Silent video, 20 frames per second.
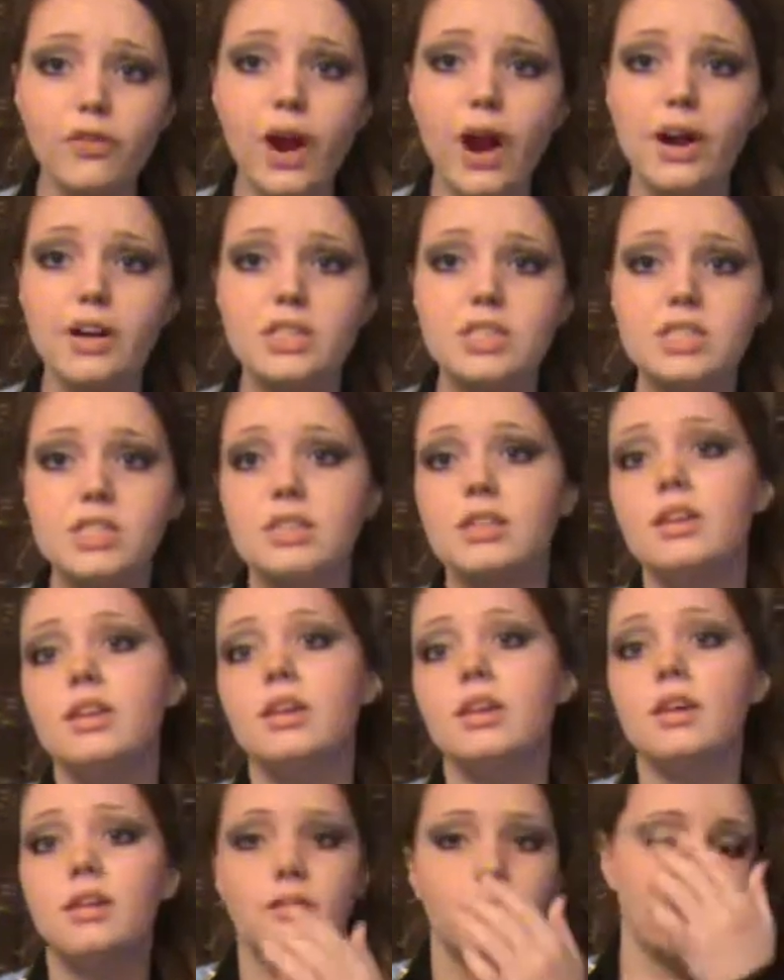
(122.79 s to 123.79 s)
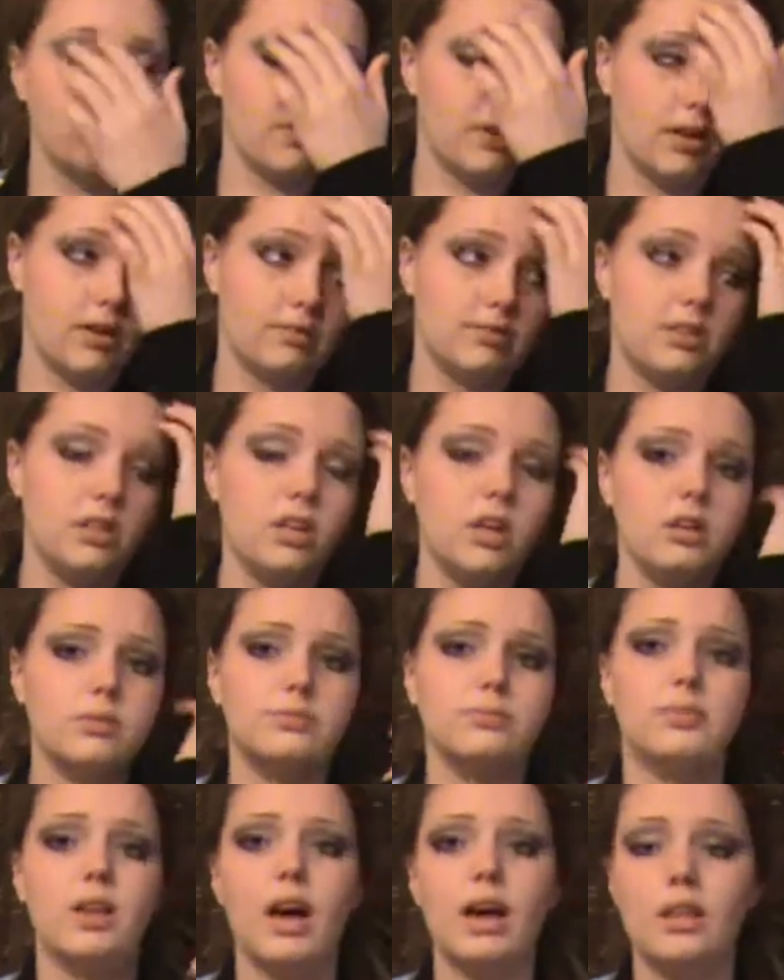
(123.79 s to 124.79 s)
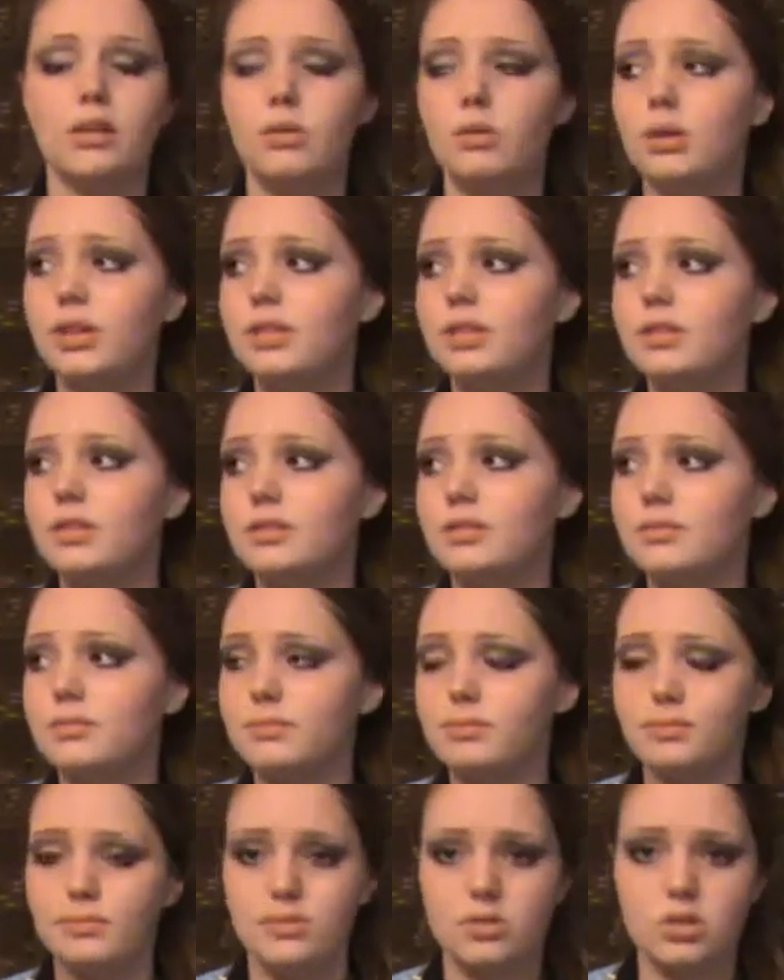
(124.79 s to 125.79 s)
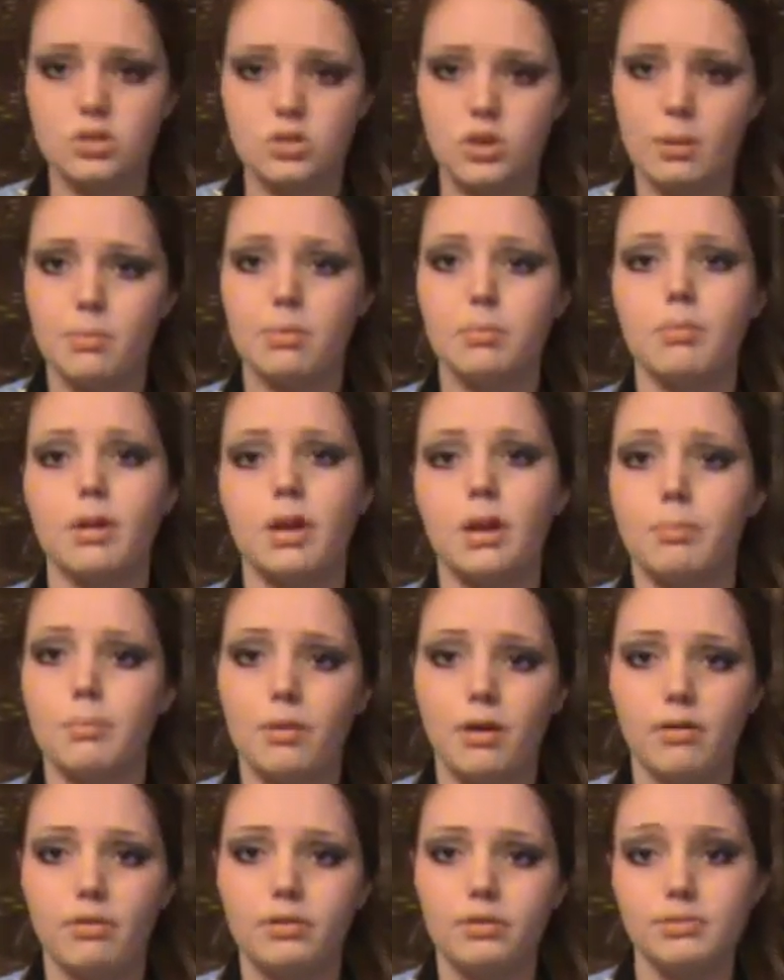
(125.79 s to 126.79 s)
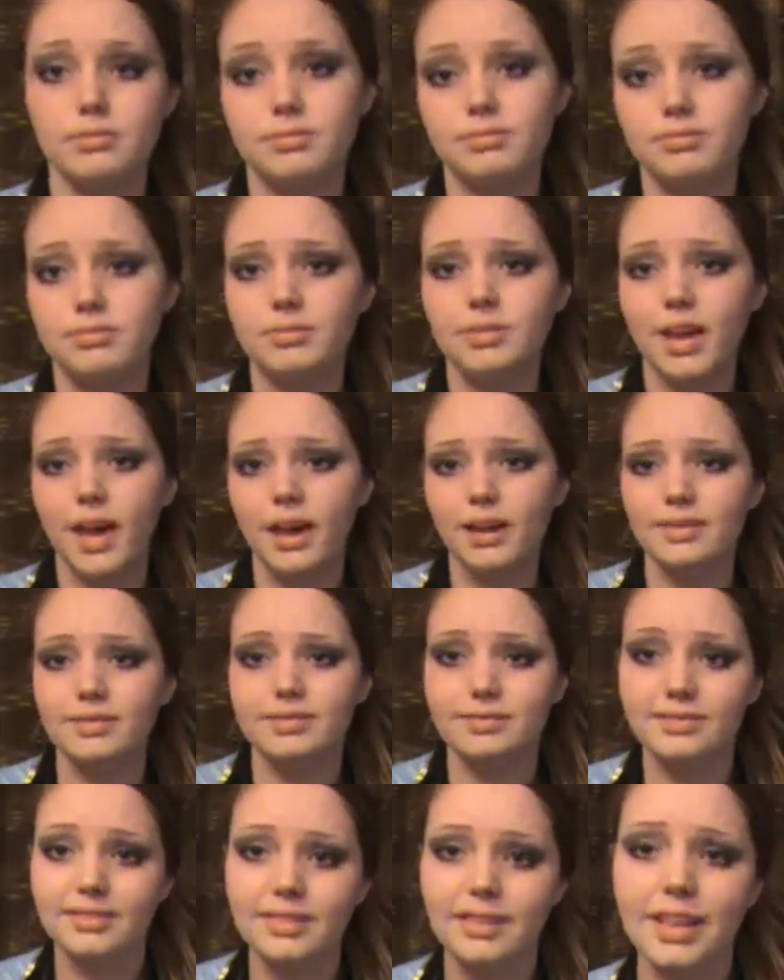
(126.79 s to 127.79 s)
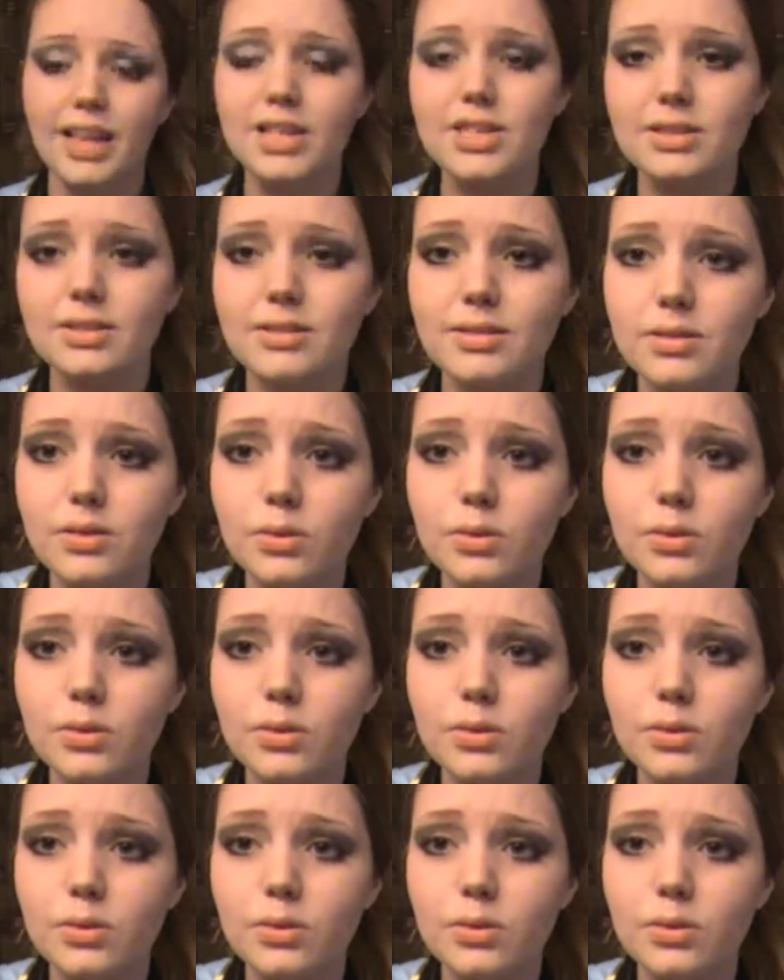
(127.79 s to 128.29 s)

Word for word: first for, you know, Halloween and scrub your makeup off. Okay? Let's...